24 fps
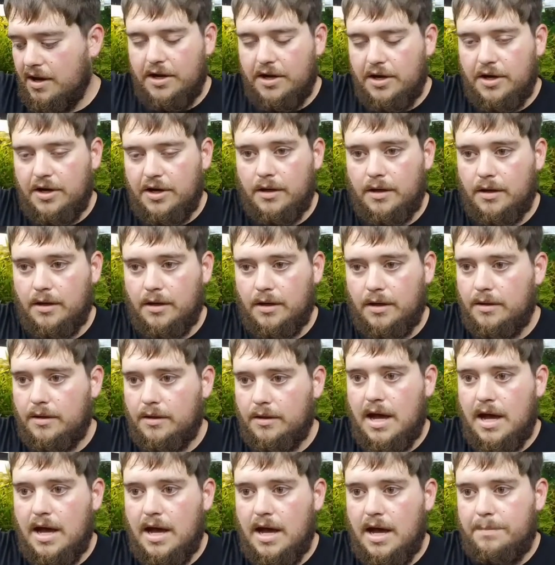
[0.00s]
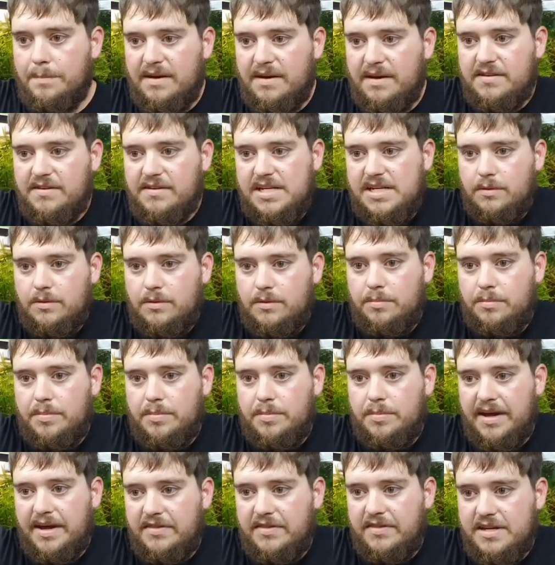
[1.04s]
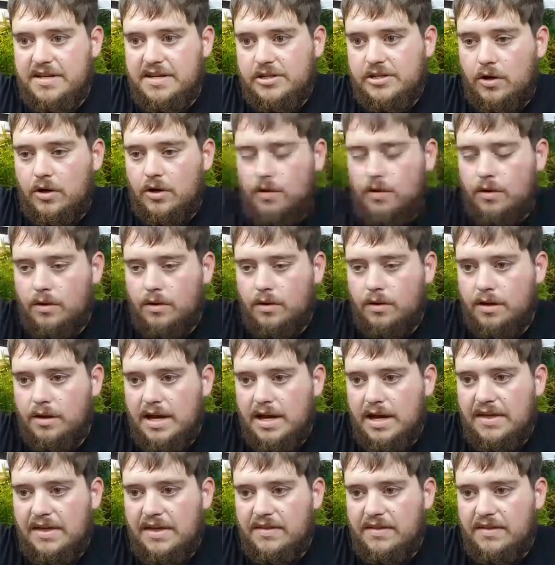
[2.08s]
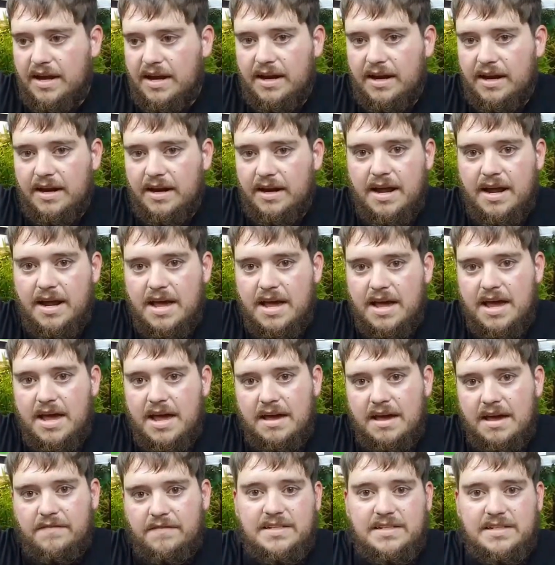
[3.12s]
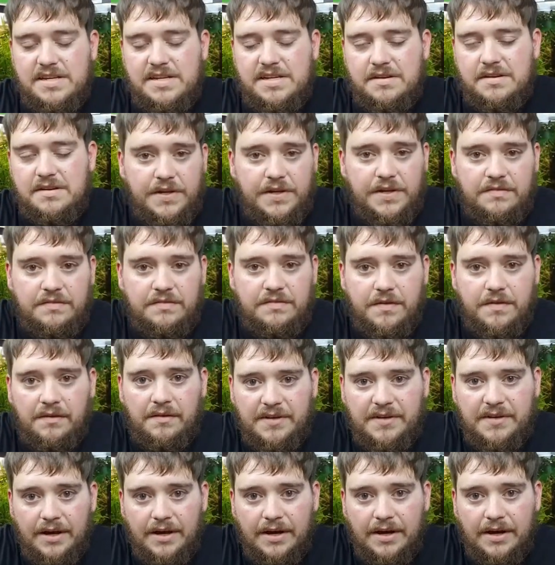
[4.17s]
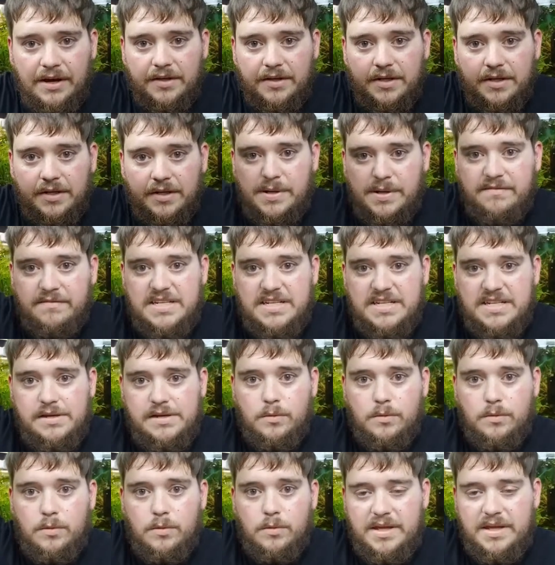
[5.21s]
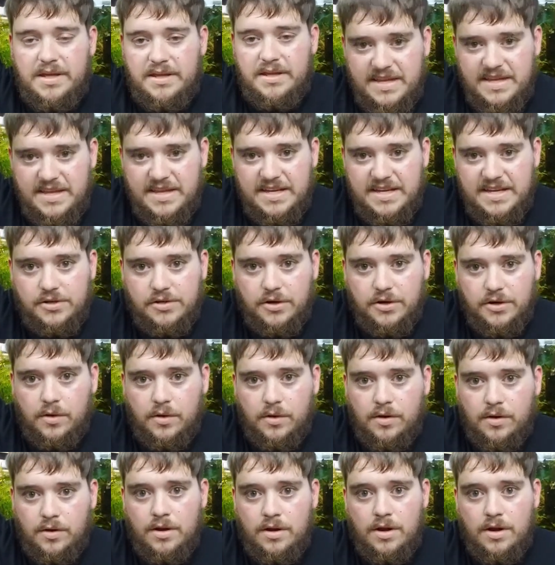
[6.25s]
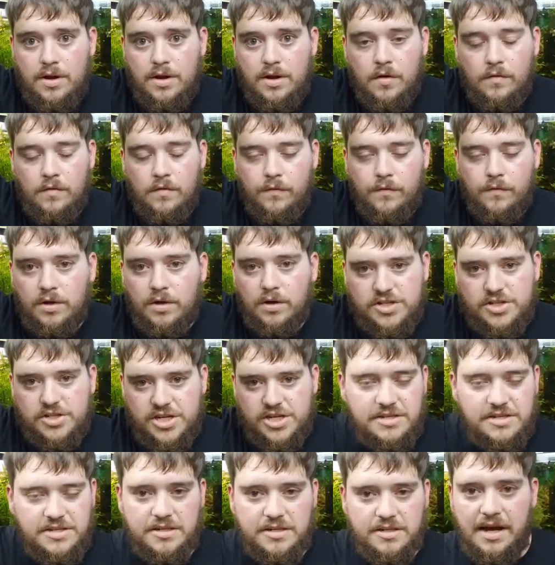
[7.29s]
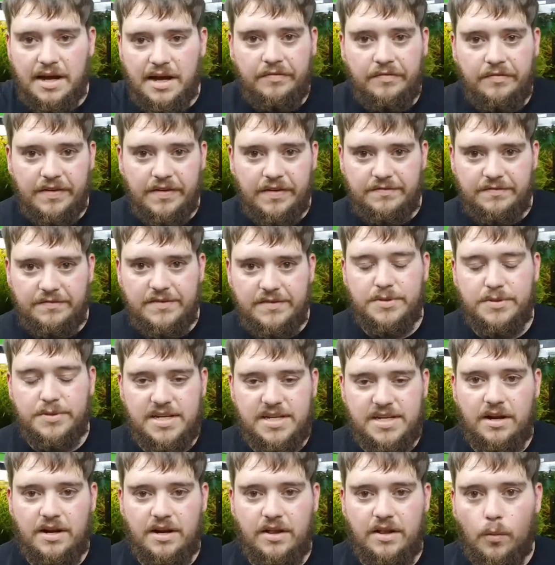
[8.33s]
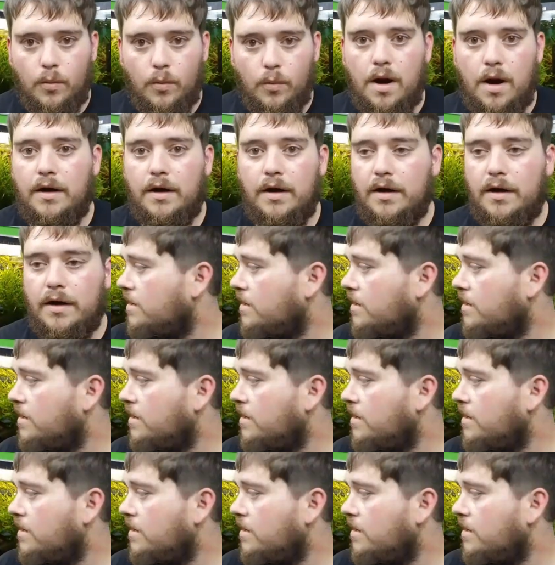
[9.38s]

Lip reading: your PVC would be like this tall, and then if it's a 55-gallon, your PVC will be this tall for changing like 50% of the water.